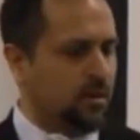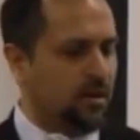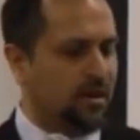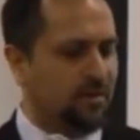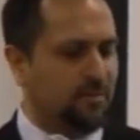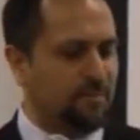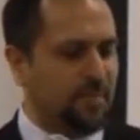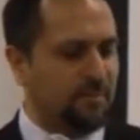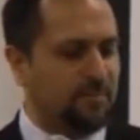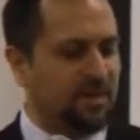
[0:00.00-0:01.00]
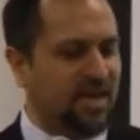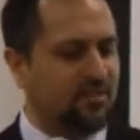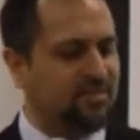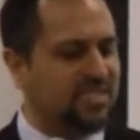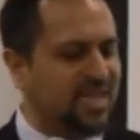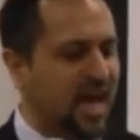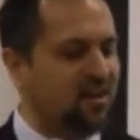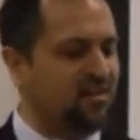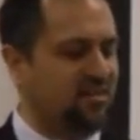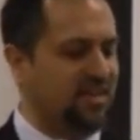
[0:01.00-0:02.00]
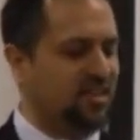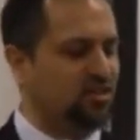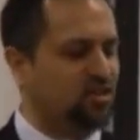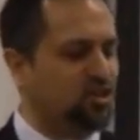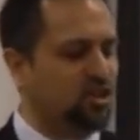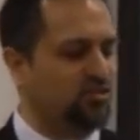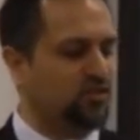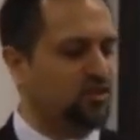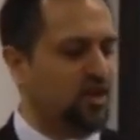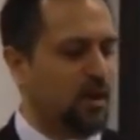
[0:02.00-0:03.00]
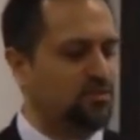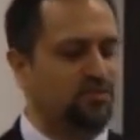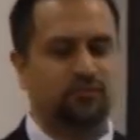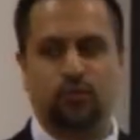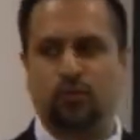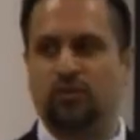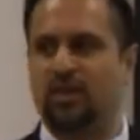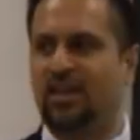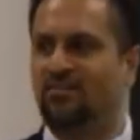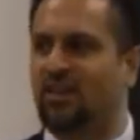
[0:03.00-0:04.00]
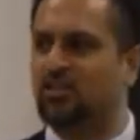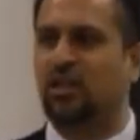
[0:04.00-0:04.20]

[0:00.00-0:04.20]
um, became scattered in their search for scraps of food and eventually